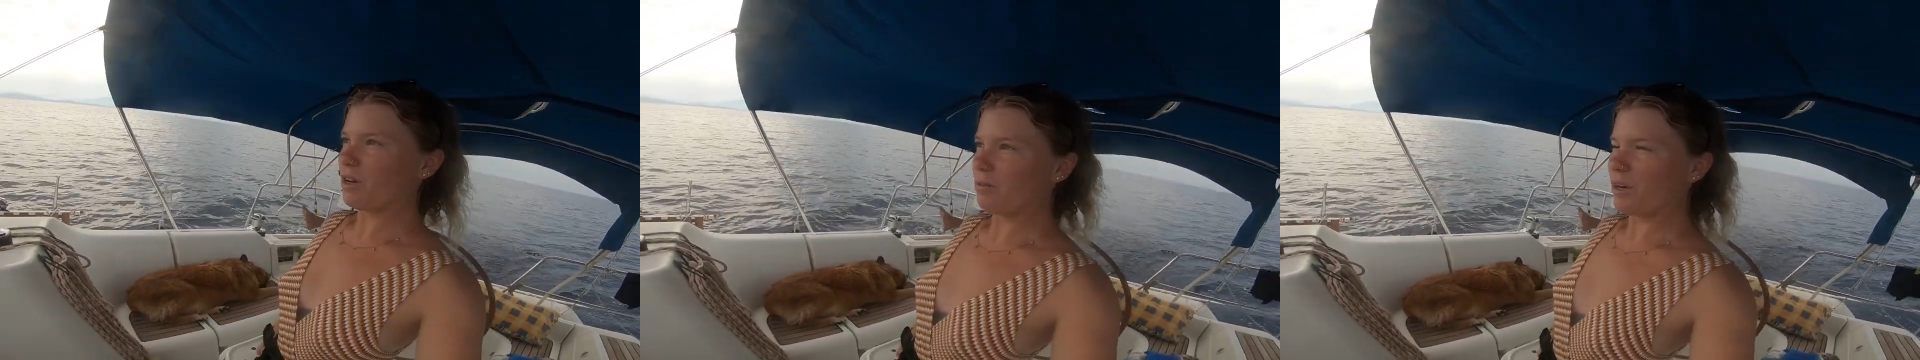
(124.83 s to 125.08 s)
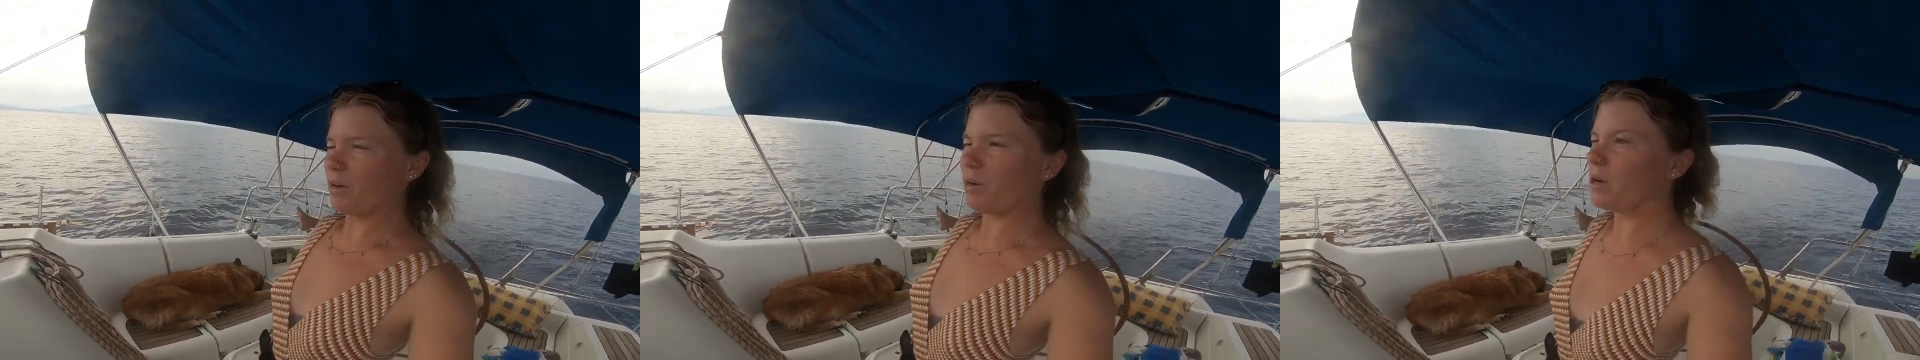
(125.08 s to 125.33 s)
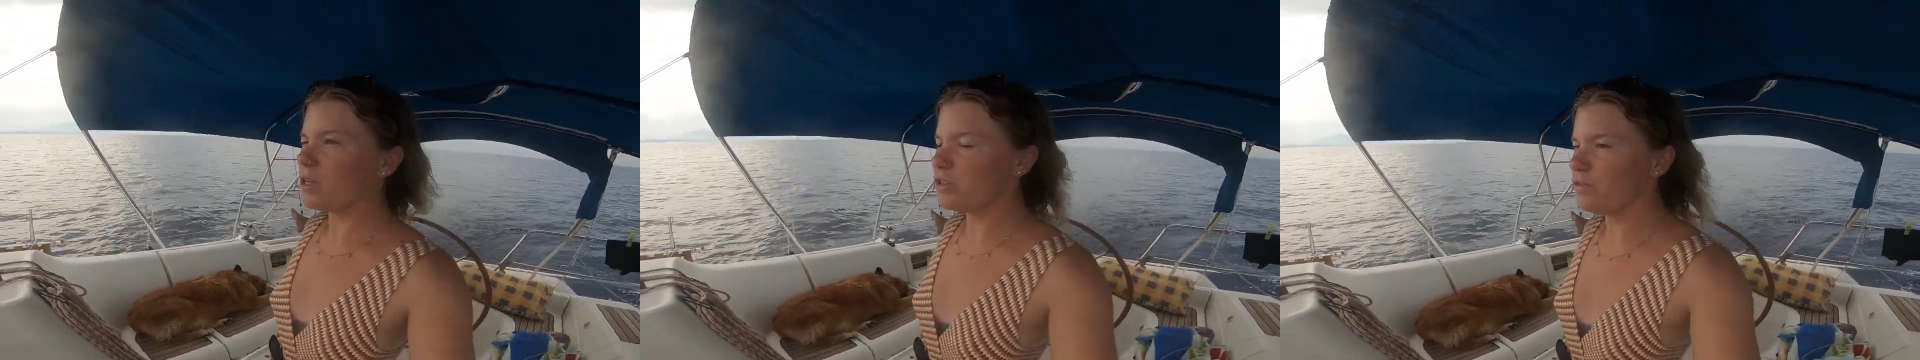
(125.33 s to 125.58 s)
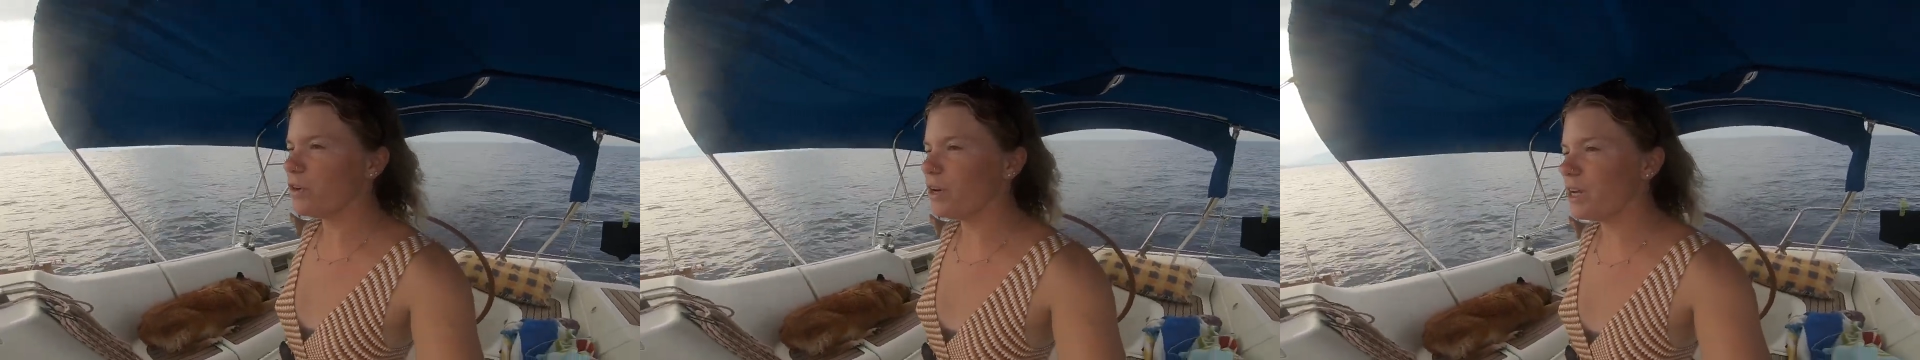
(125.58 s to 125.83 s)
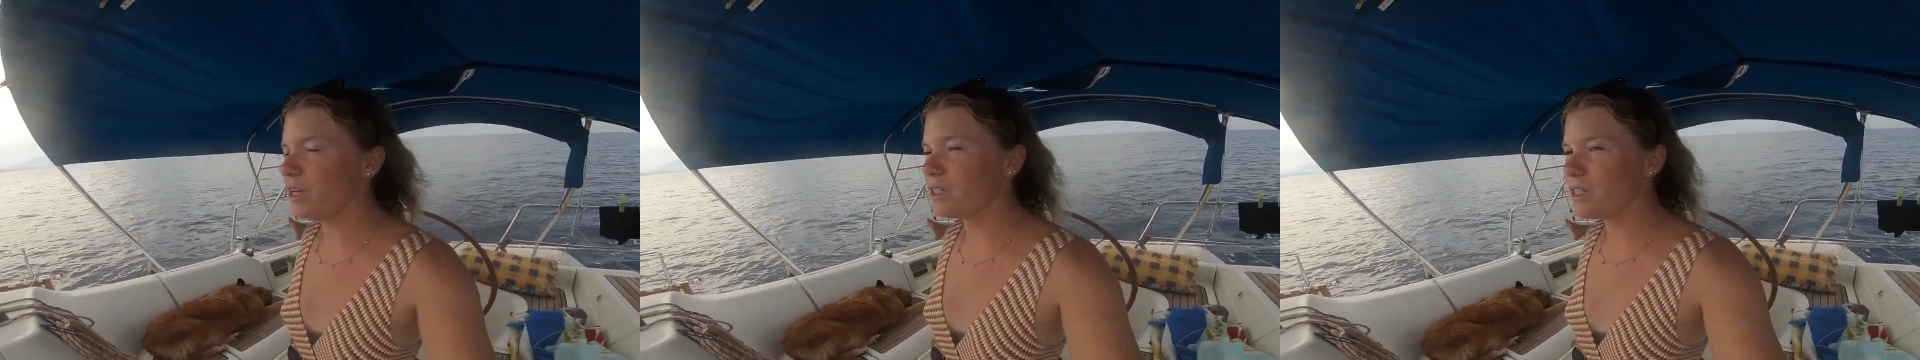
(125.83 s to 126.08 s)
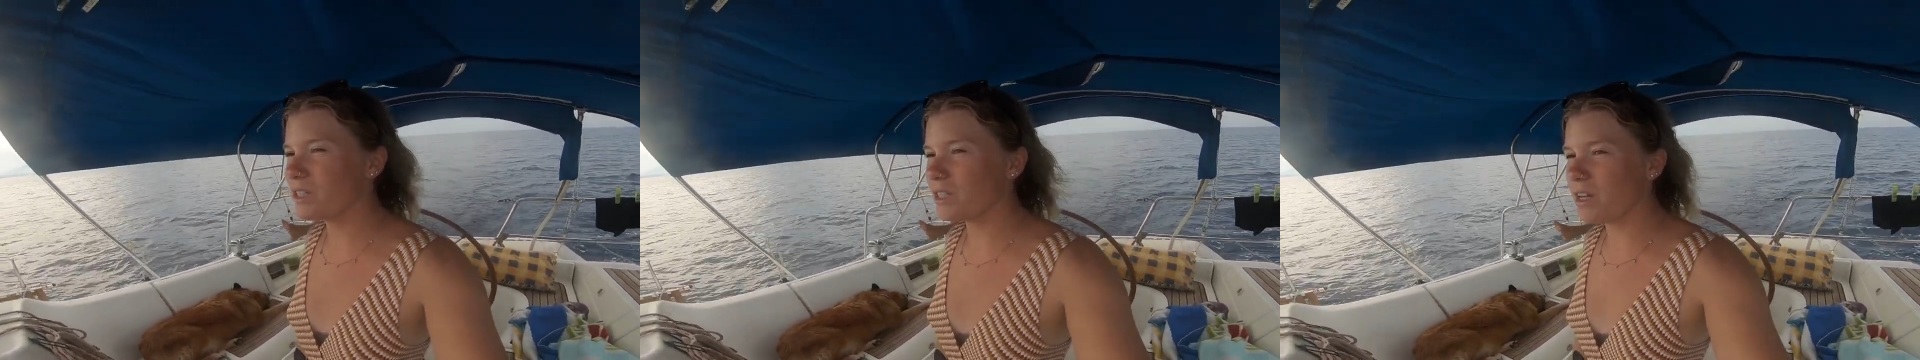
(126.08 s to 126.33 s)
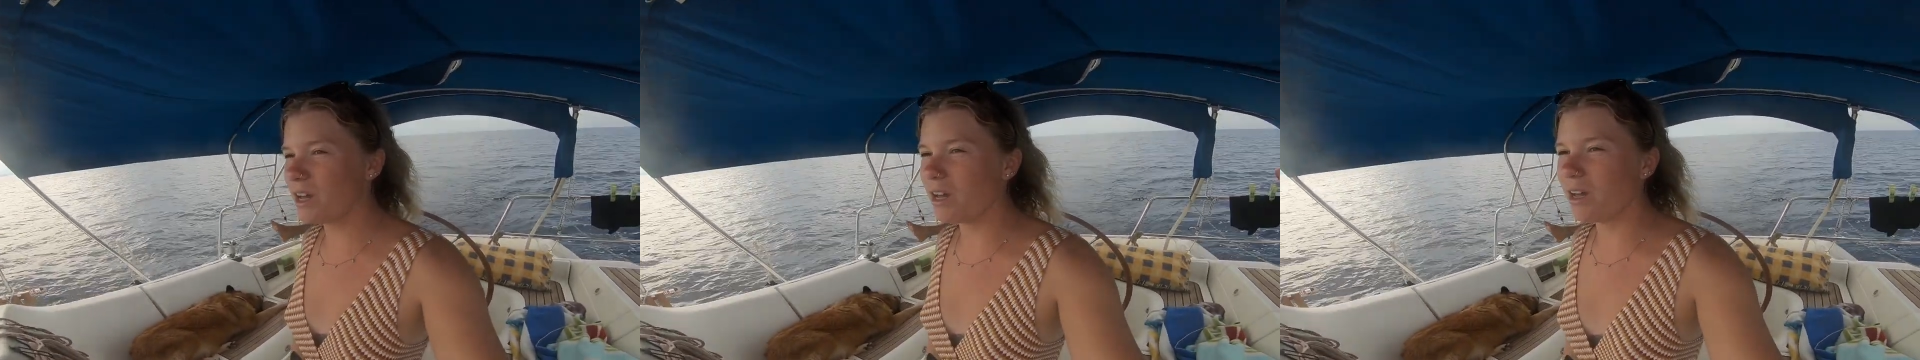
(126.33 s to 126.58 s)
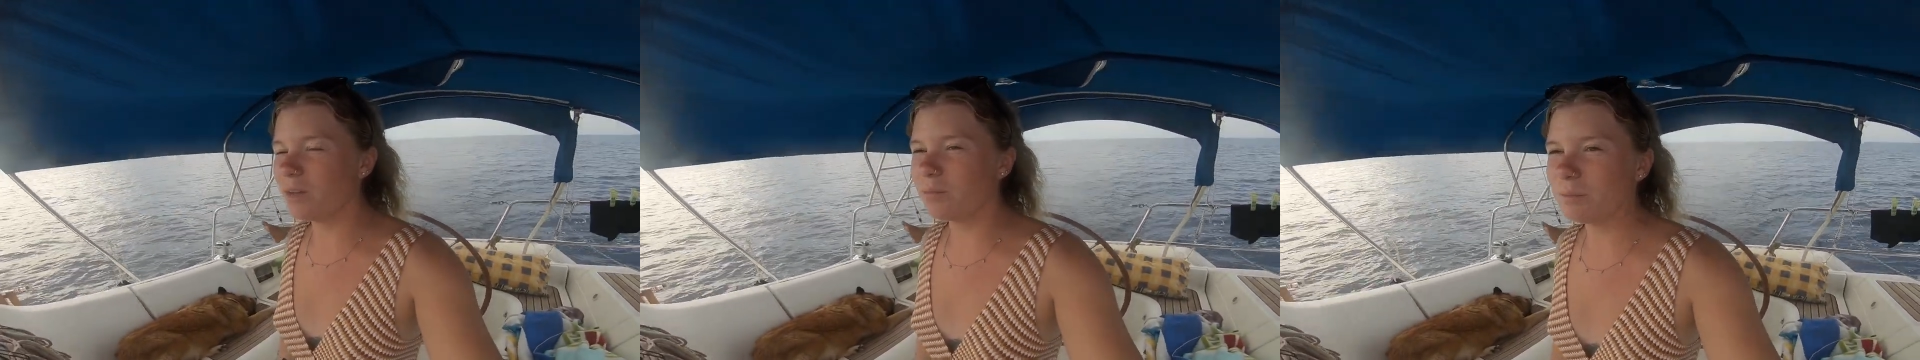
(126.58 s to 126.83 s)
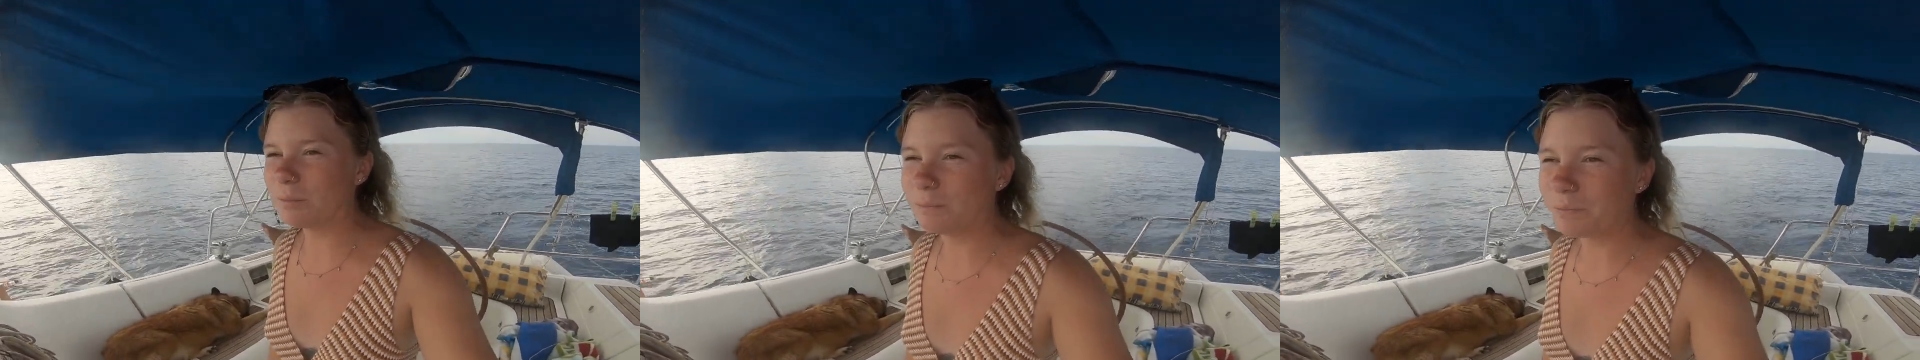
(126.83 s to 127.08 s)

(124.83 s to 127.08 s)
our way across France. Um,